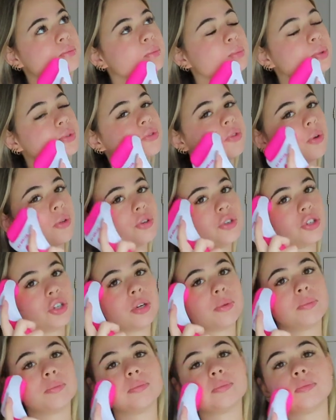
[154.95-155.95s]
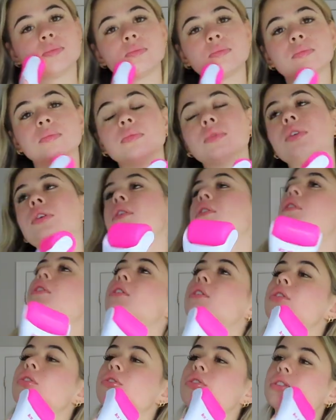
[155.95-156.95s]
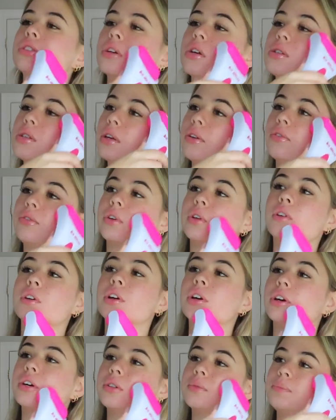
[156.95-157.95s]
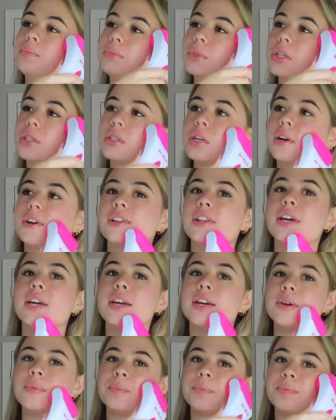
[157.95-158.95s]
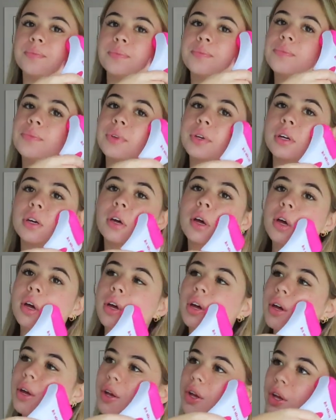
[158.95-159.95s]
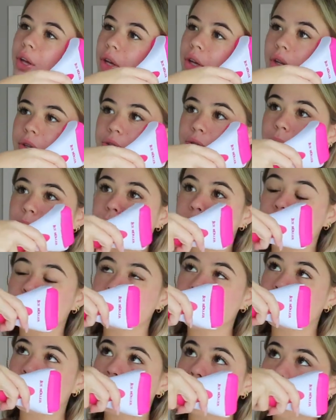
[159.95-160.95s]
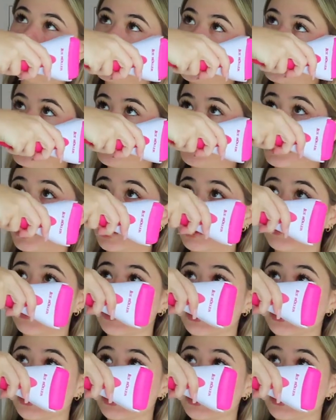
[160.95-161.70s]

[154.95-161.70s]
before the gym. Just cause I feel like it's like late. So I'm gonna get hungry while I'm